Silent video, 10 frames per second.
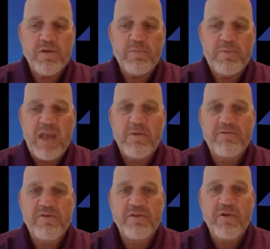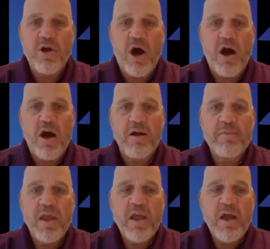payment for their car.
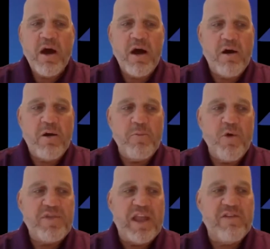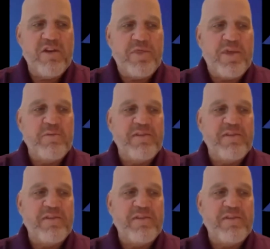What they do with them